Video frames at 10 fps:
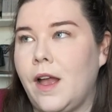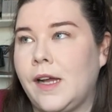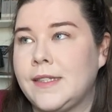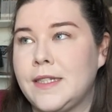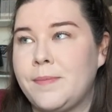
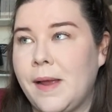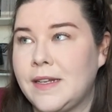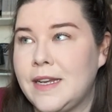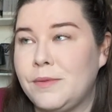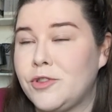
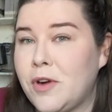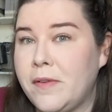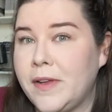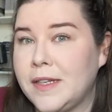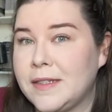suspected it was
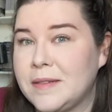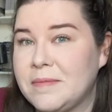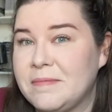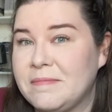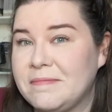Travis.
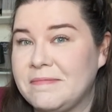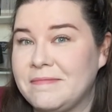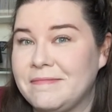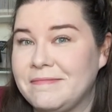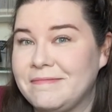
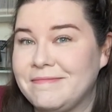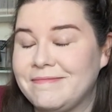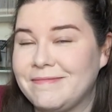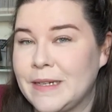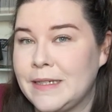
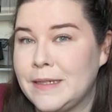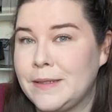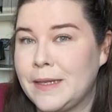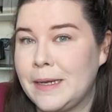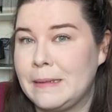I did
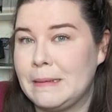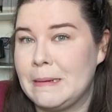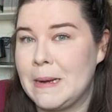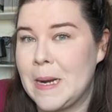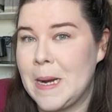say,
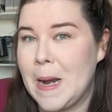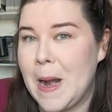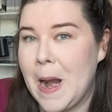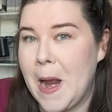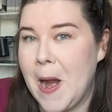didn't I?
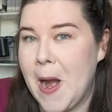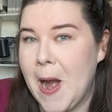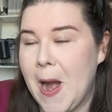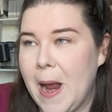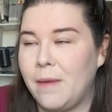
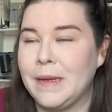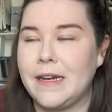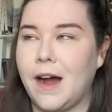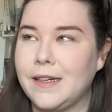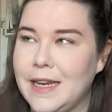I
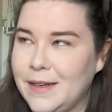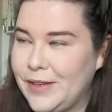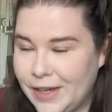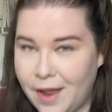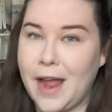mean,
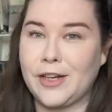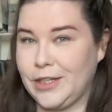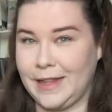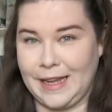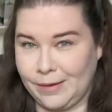did I
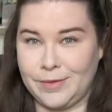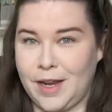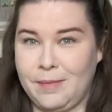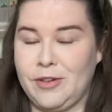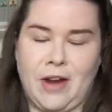actually think it was
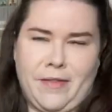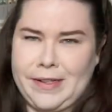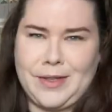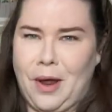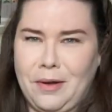gonna be
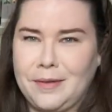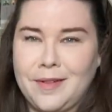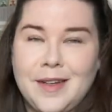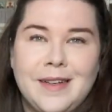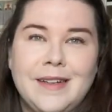Travis? No,
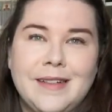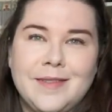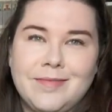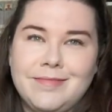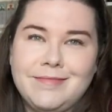
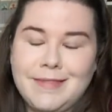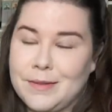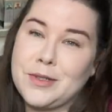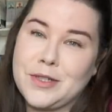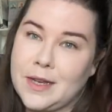that
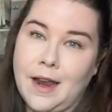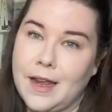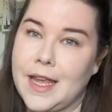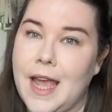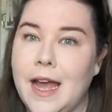was just a
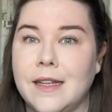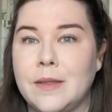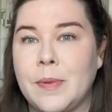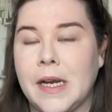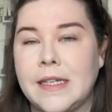lucky
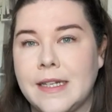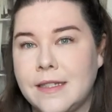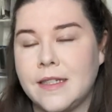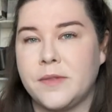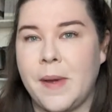guess, but I
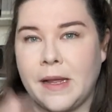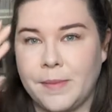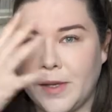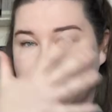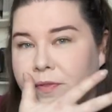did suspect
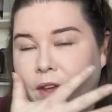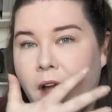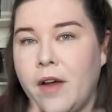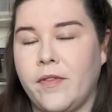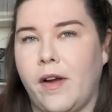because of the
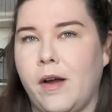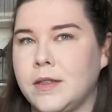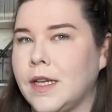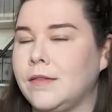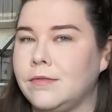cover. I
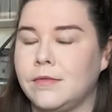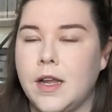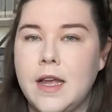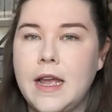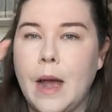was like, and
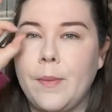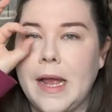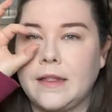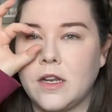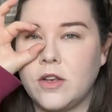we
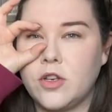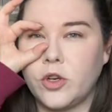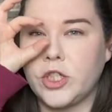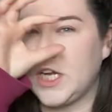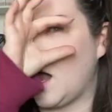had the
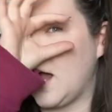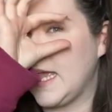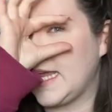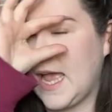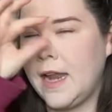dodgy eye
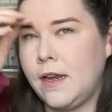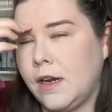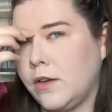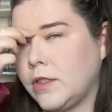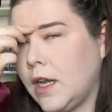again,
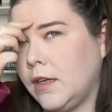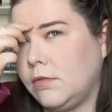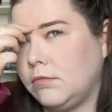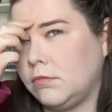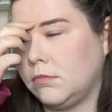and I was like,
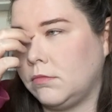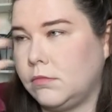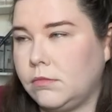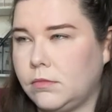don't